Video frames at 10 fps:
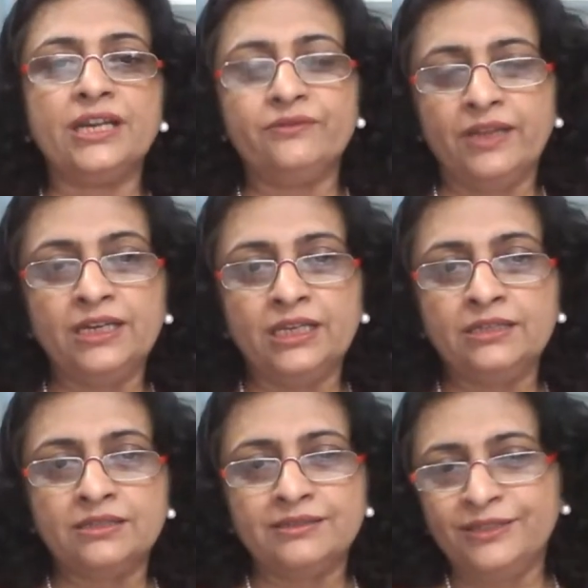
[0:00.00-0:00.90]
that when
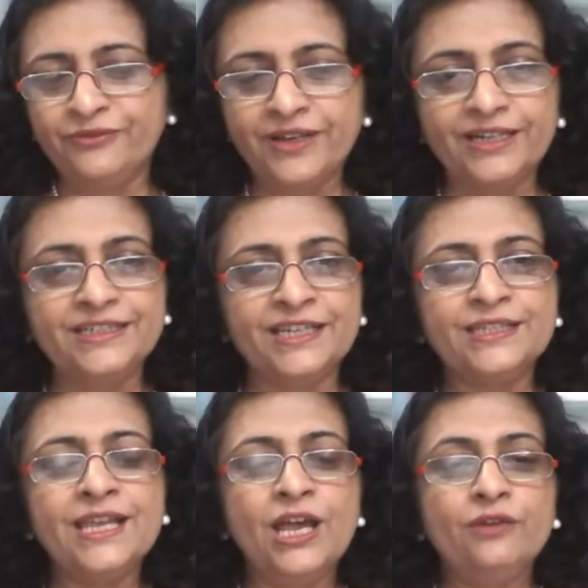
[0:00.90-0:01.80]
in
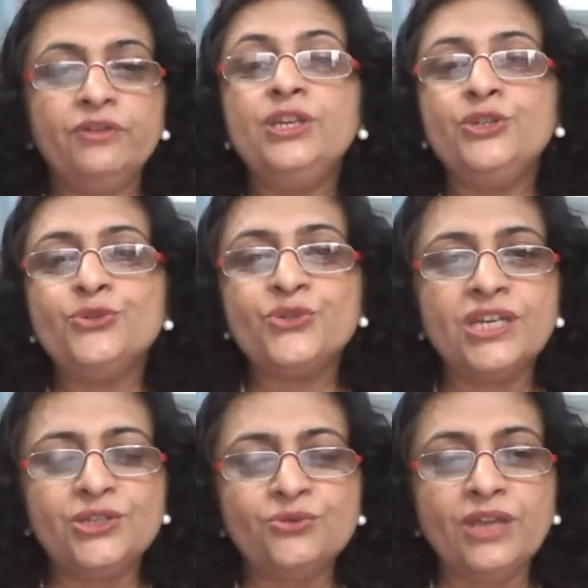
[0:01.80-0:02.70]
difficulties we need to
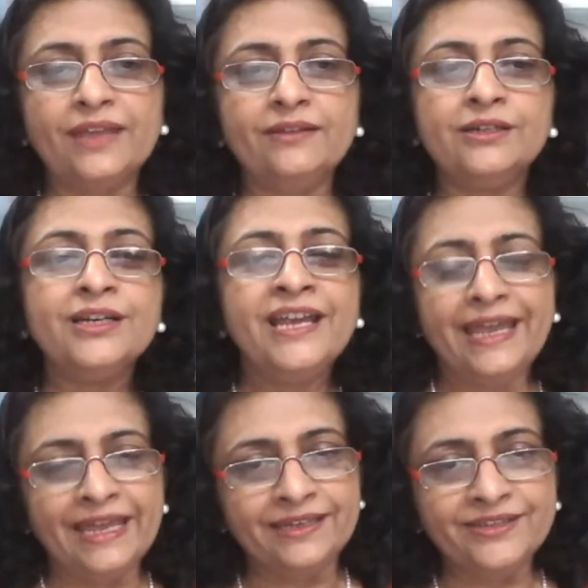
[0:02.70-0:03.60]
stay together
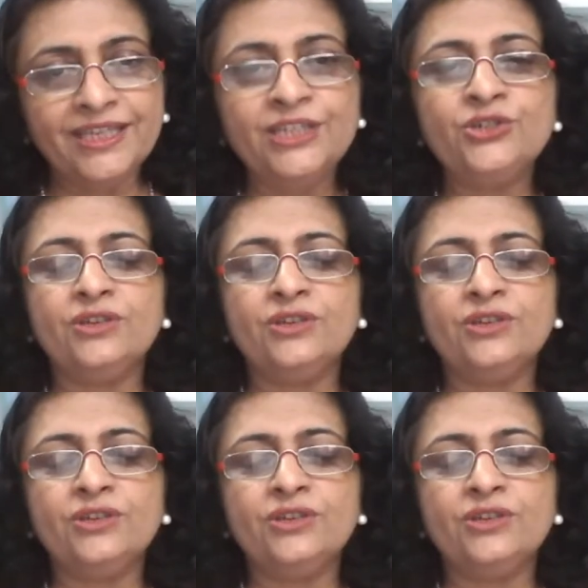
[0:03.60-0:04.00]
and think